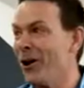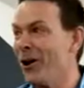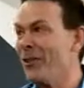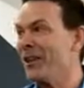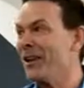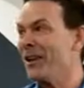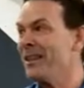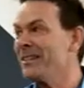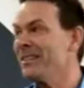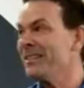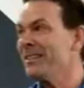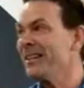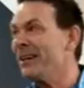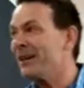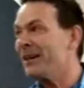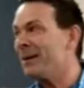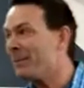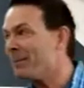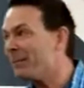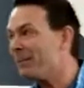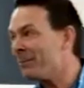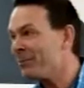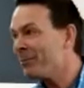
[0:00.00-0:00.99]
that, isn't
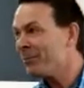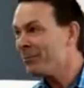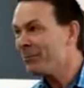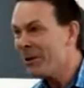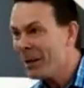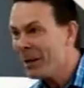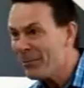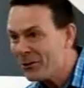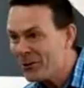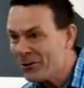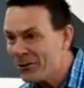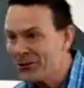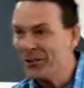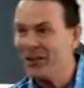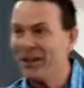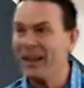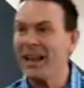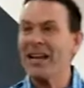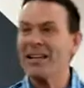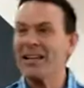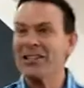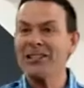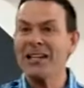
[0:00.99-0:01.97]
it? People just
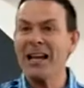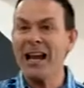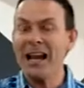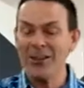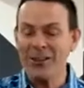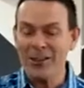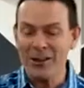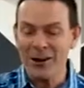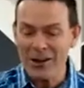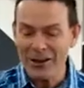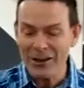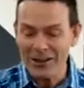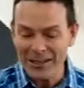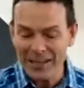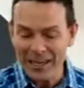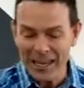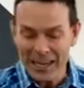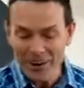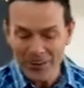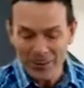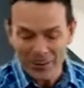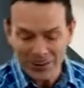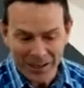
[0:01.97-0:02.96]
lash out, they don't
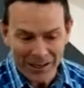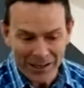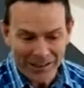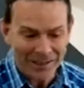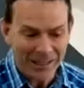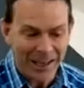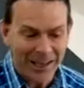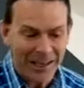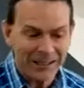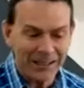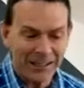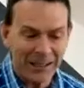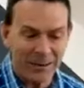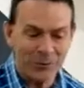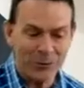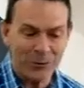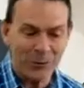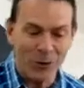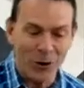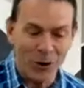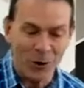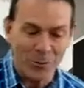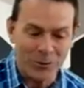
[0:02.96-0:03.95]
care what they say
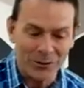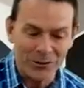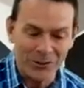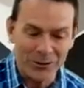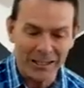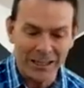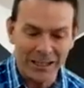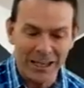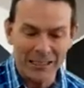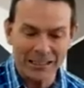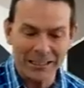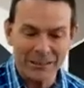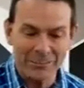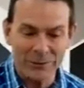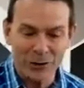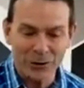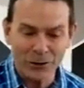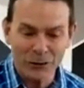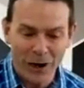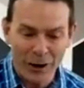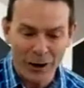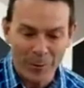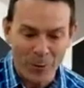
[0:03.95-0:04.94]
sometimes, and it gets them
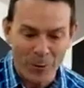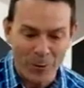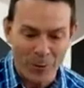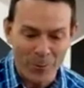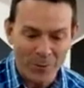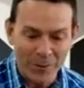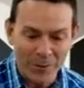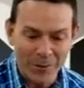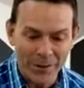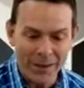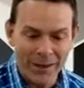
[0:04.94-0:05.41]
in trouble.